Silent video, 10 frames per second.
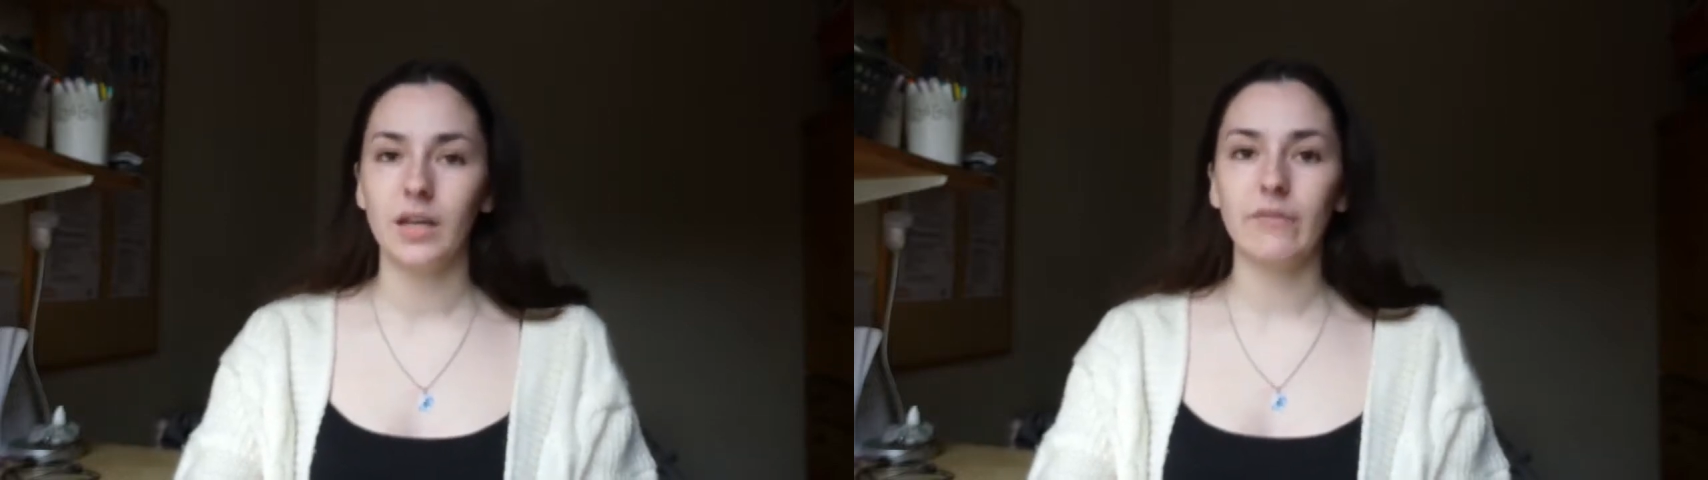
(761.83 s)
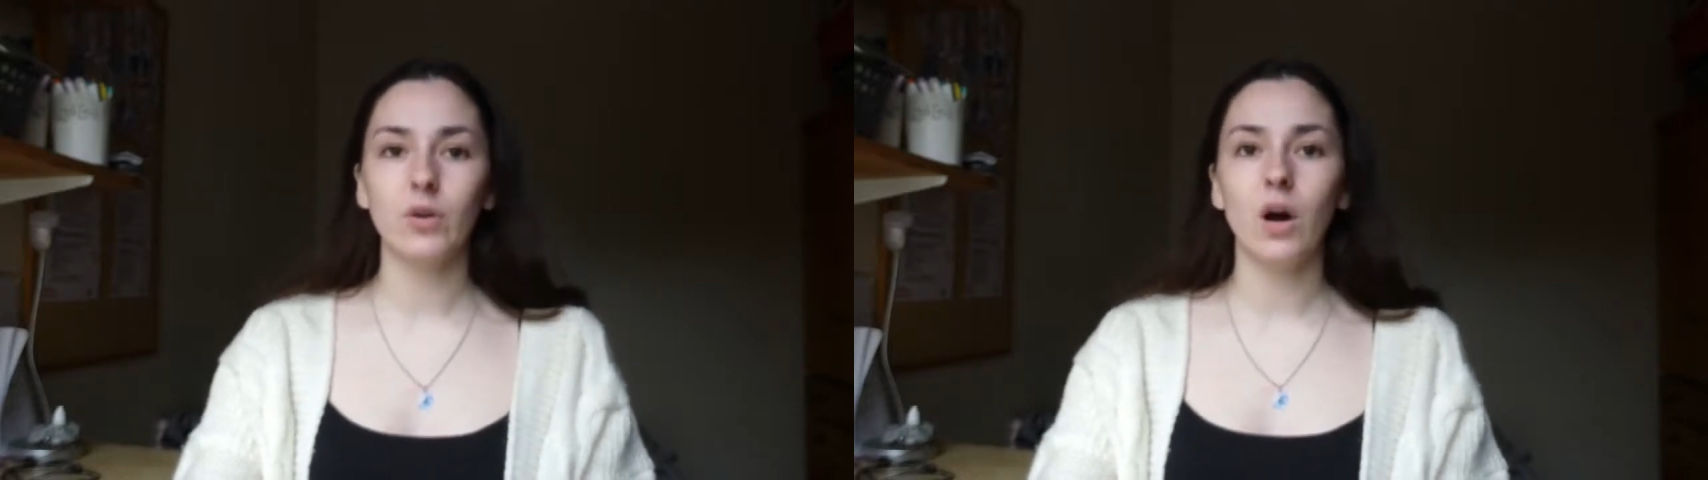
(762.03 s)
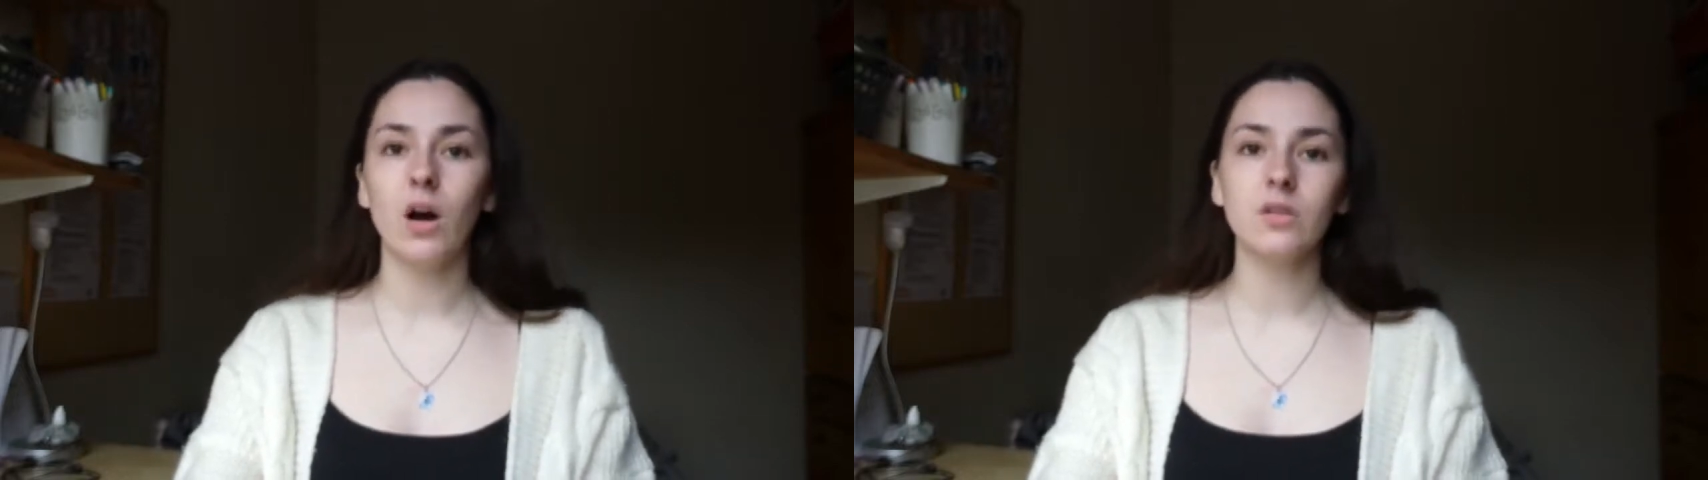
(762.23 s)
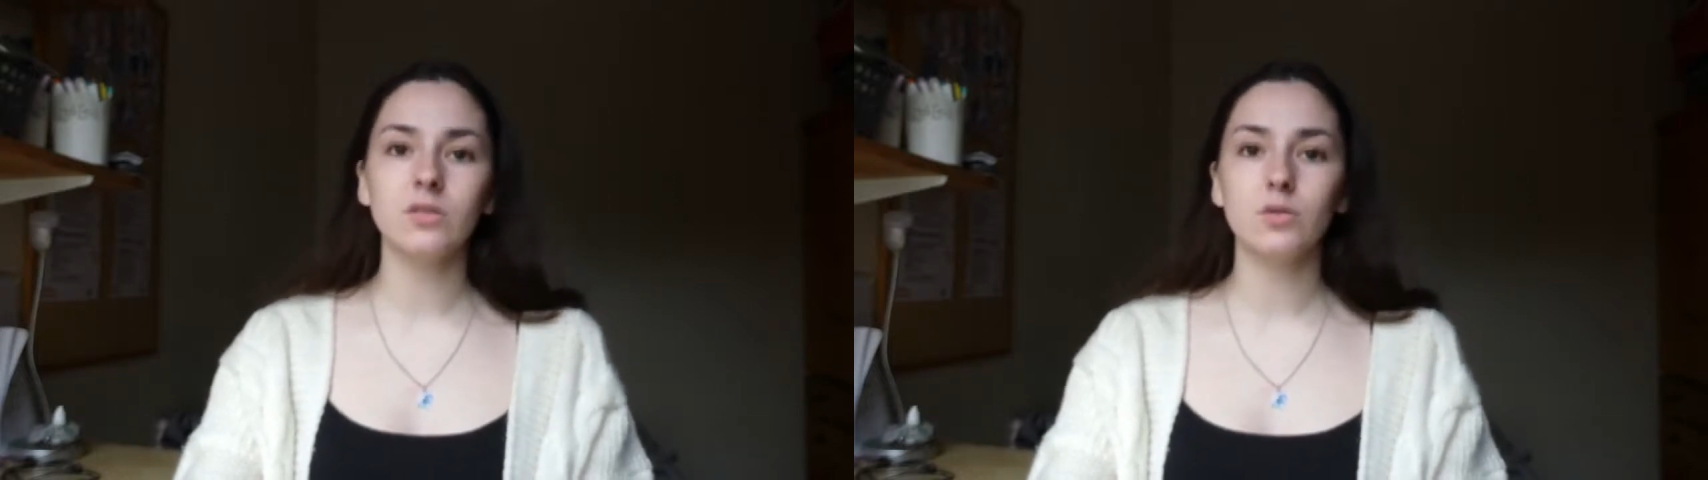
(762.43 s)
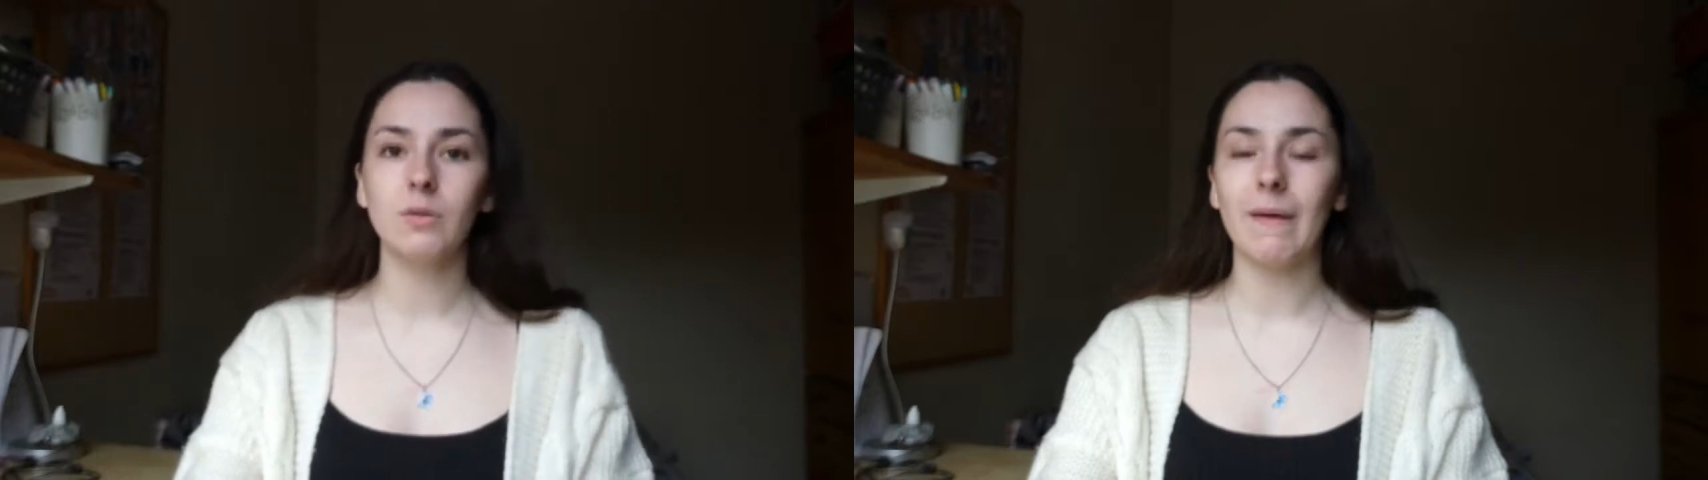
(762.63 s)
If you're
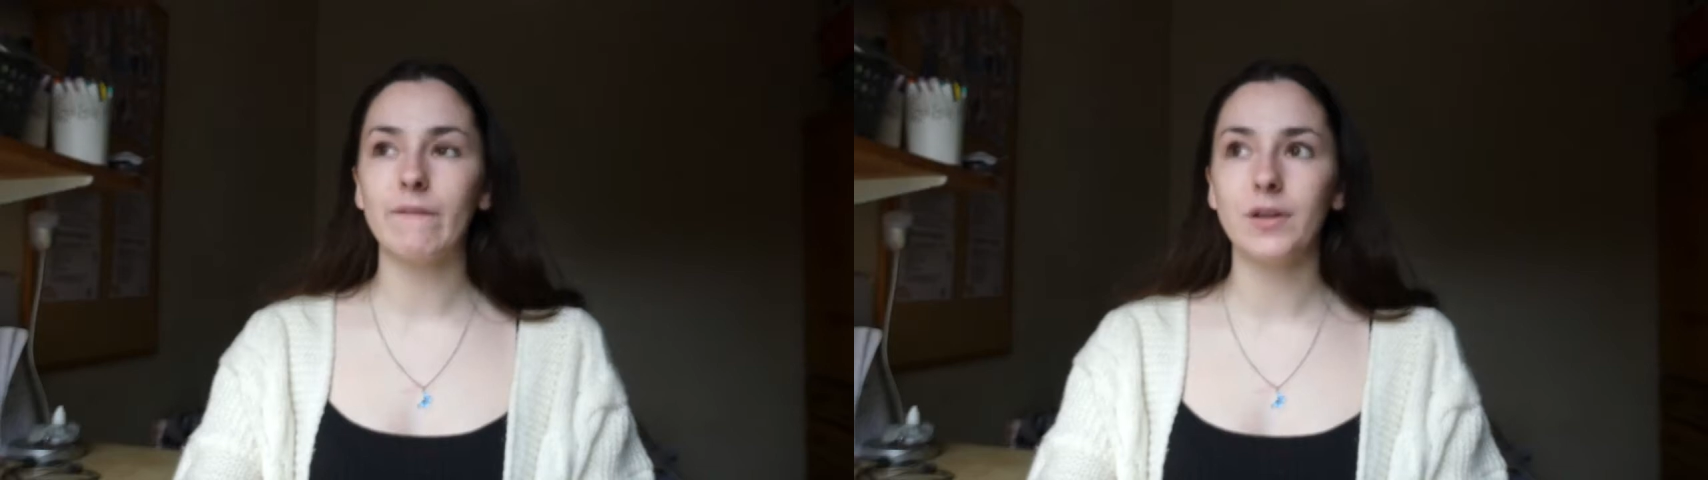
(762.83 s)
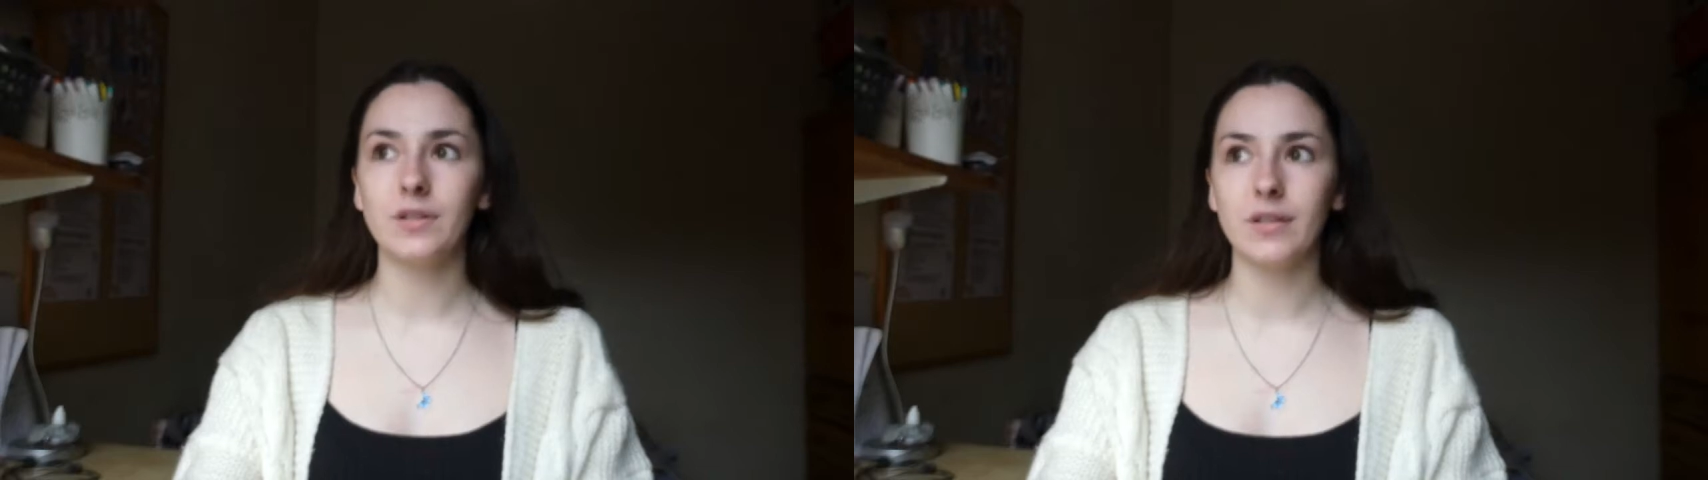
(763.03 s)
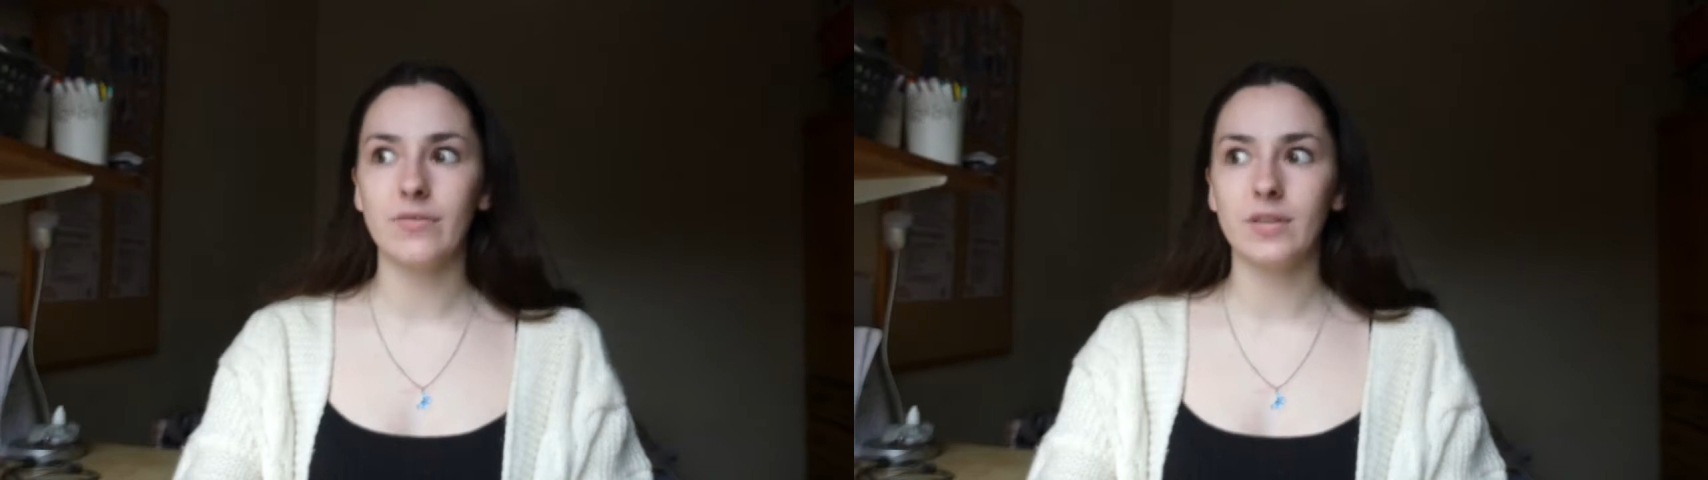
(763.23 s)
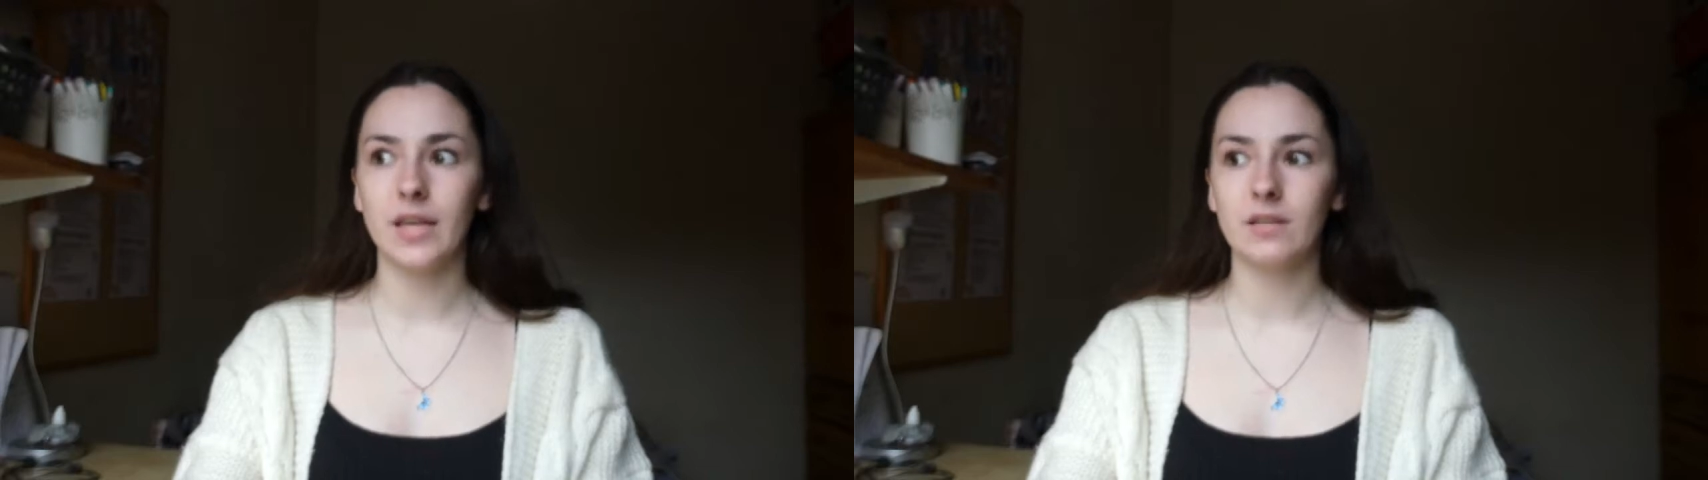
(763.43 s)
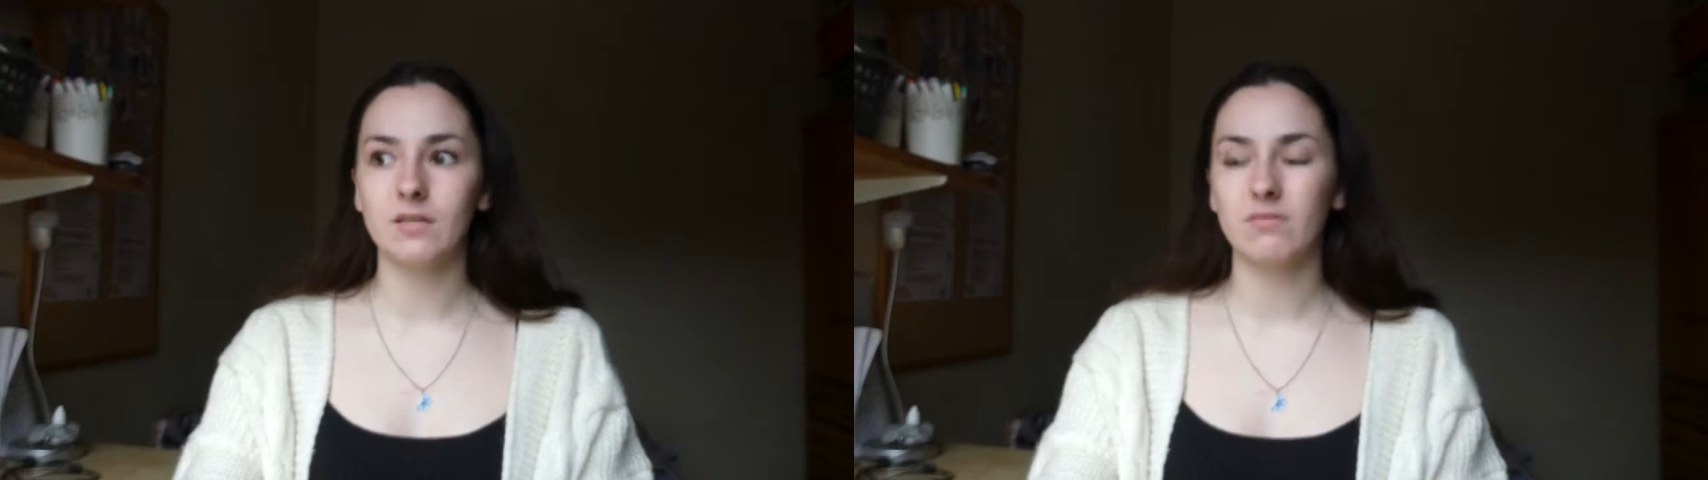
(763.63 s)
asked to talk about
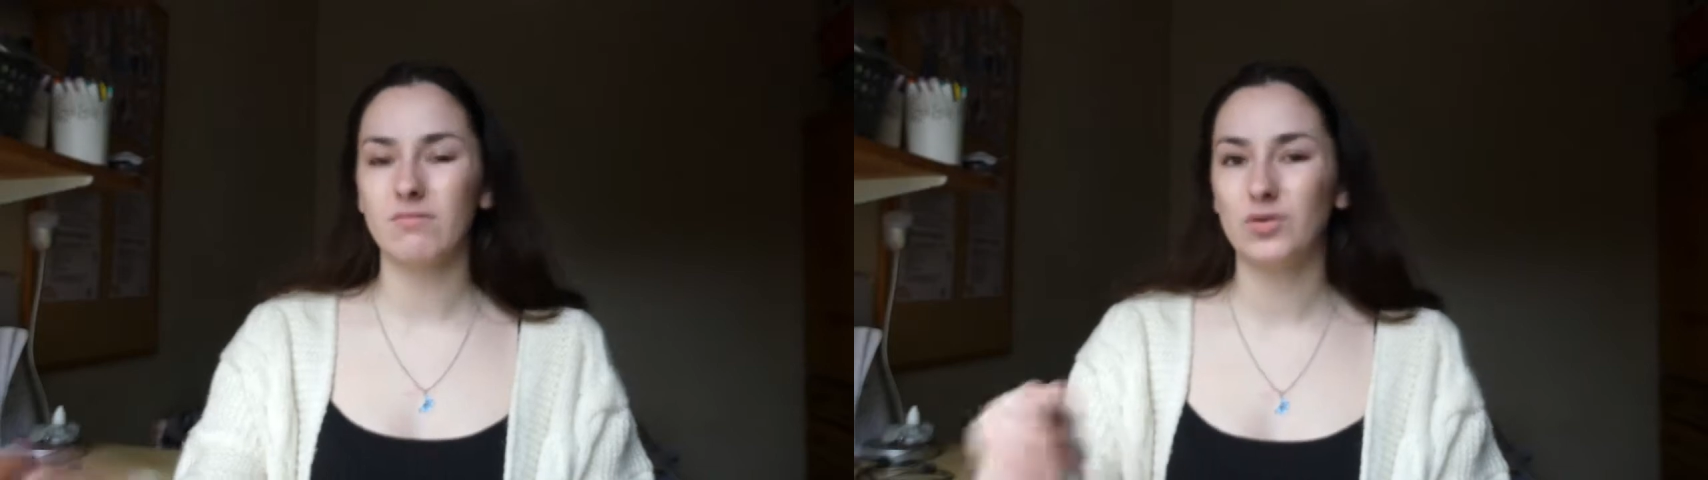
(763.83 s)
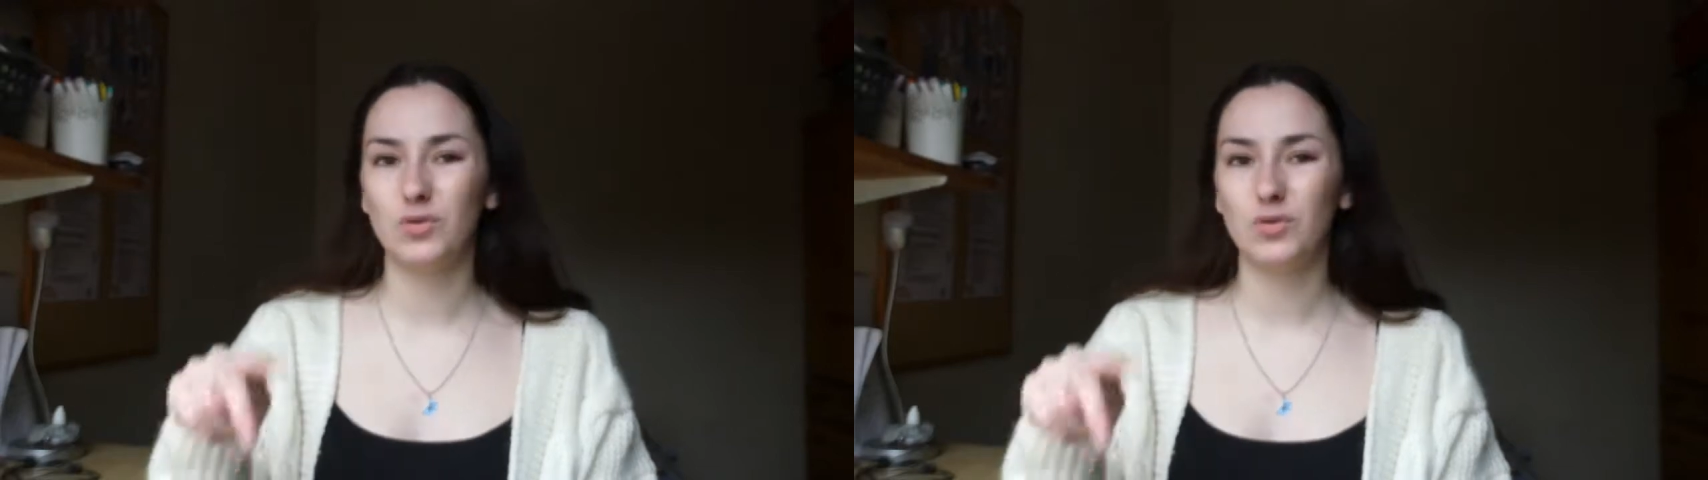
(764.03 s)
photosynthesis,